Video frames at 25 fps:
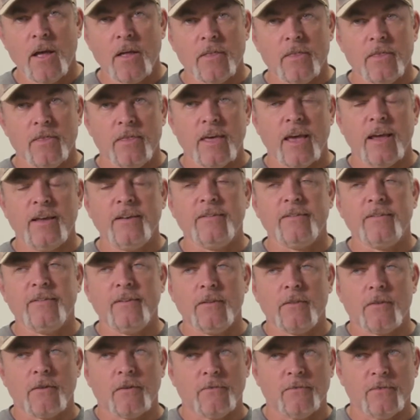They
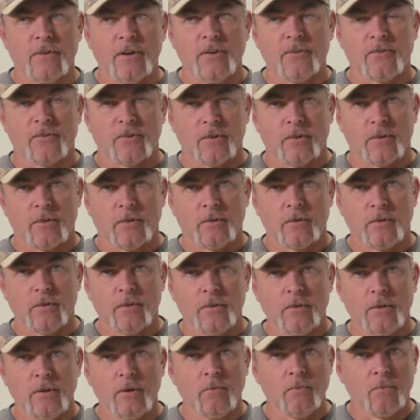see their vision,
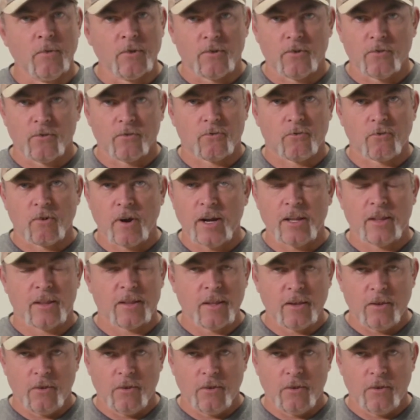which is great.